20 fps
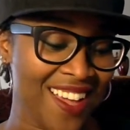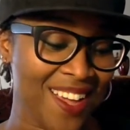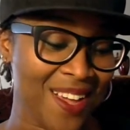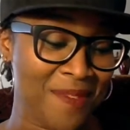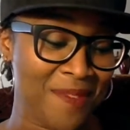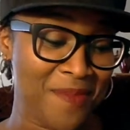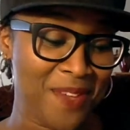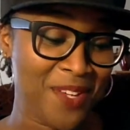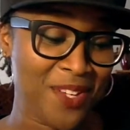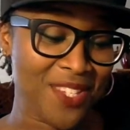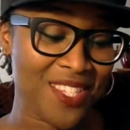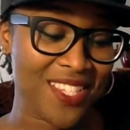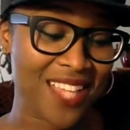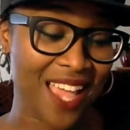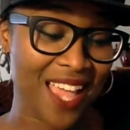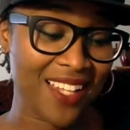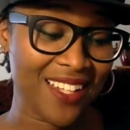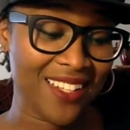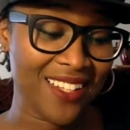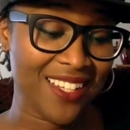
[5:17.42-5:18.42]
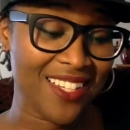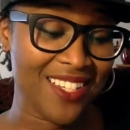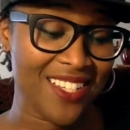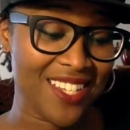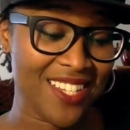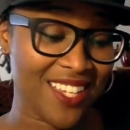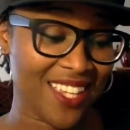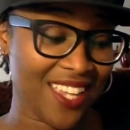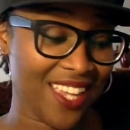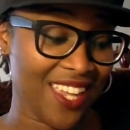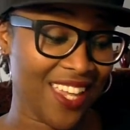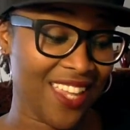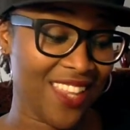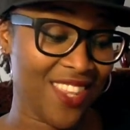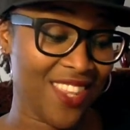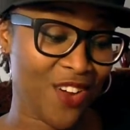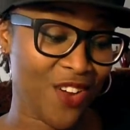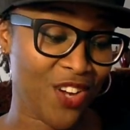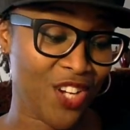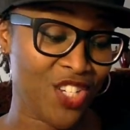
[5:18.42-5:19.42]
Camille silently took
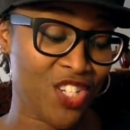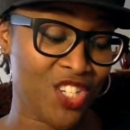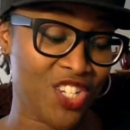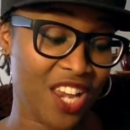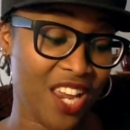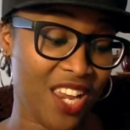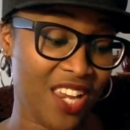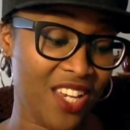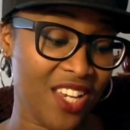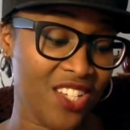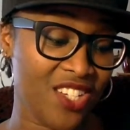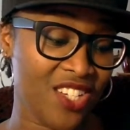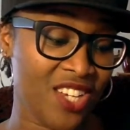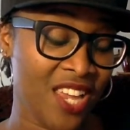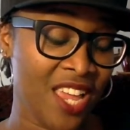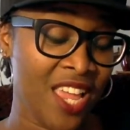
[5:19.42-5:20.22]
in their exchange.